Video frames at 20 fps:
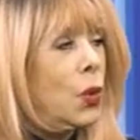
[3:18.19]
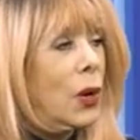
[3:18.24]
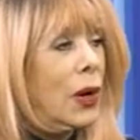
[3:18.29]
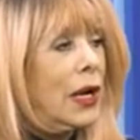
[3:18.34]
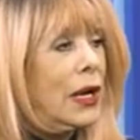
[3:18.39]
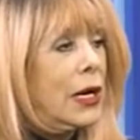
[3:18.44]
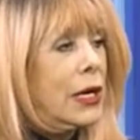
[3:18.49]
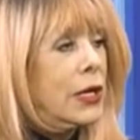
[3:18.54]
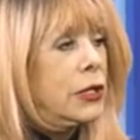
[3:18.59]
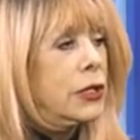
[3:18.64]

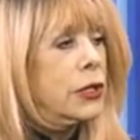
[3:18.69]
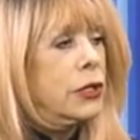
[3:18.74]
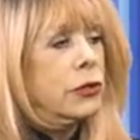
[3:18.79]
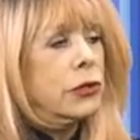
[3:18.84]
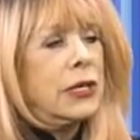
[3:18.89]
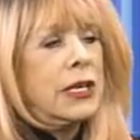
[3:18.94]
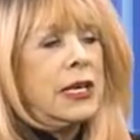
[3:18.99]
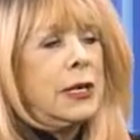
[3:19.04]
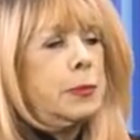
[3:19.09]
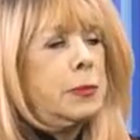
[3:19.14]
You know, keep
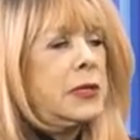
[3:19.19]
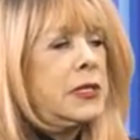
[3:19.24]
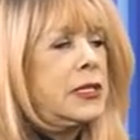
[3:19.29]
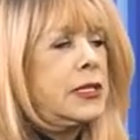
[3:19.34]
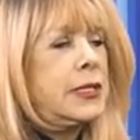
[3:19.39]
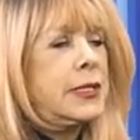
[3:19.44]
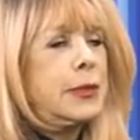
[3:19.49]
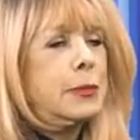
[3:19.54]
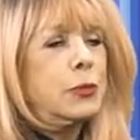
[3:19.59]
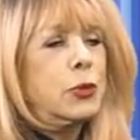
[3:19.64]
it
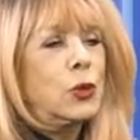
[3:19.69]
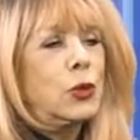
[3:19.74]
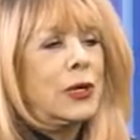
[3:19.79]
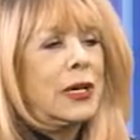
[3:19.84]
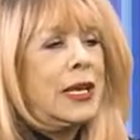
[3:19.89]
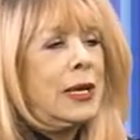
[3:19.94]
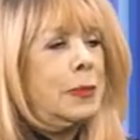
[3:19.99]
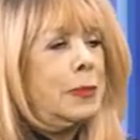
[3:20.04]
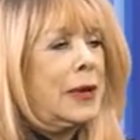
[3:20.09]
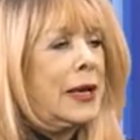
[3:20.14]
simple, keep
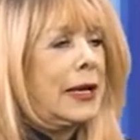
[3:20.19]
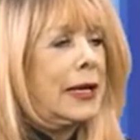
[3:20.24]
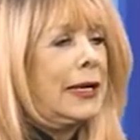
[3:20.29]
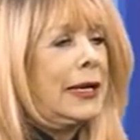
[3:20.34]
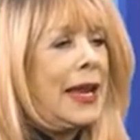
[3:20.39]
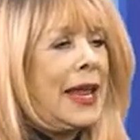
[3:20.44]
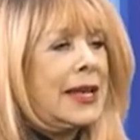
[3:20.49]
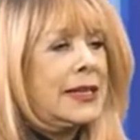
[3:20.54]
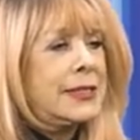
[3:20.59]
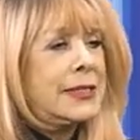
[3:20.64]
it
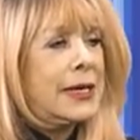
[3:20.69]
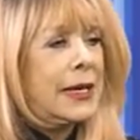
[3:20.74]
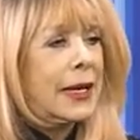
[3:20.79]
classic.